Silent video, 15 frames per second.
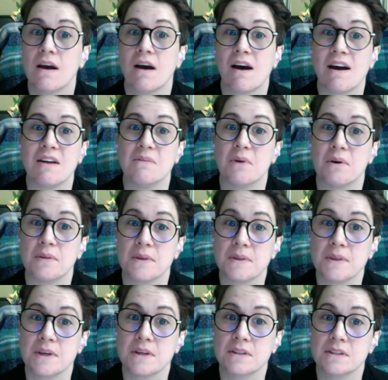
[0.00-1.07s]
out of all the
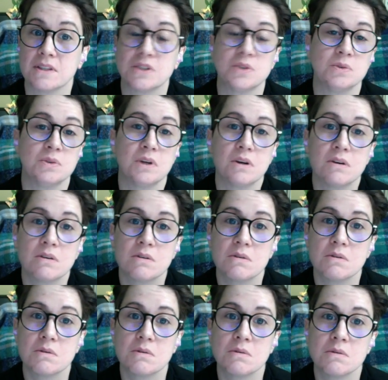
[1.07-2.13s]
things that you
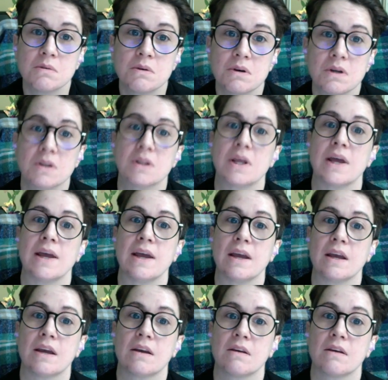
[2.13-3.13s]
know, like